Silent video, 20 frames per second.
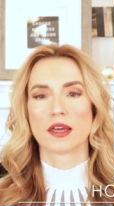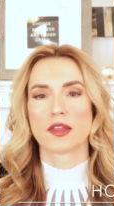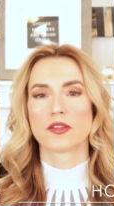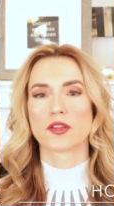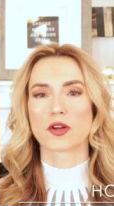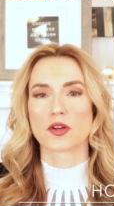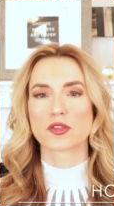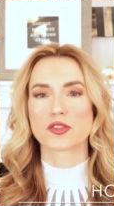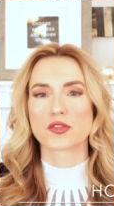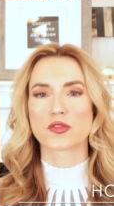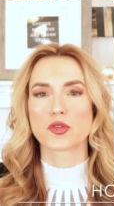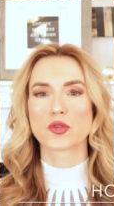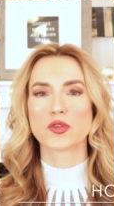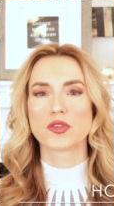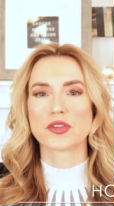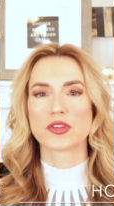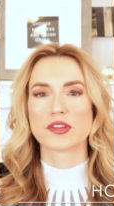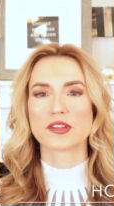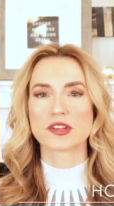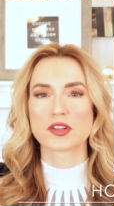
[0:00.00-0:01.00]
There's
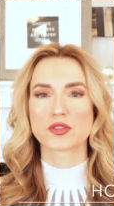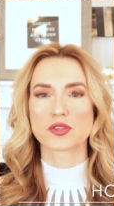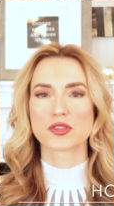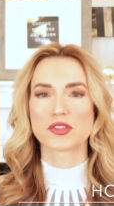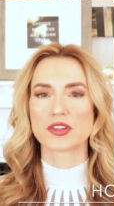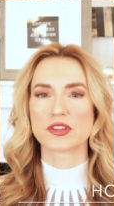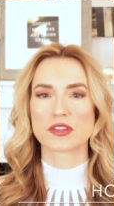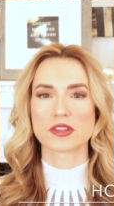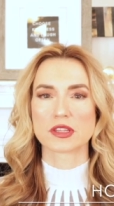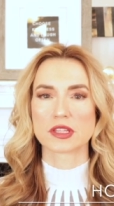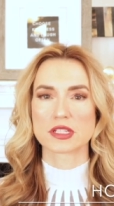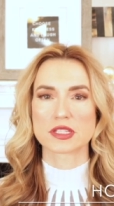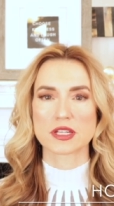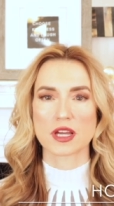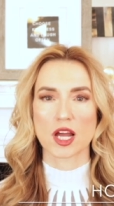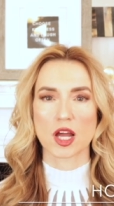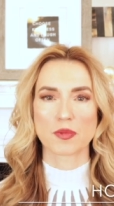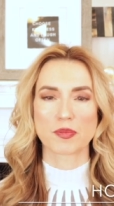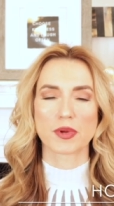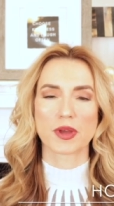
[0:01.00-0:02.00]
fruits and citruses in the
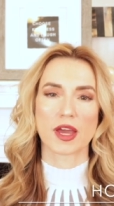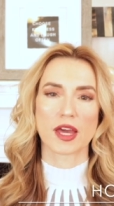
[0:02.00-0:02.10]
top.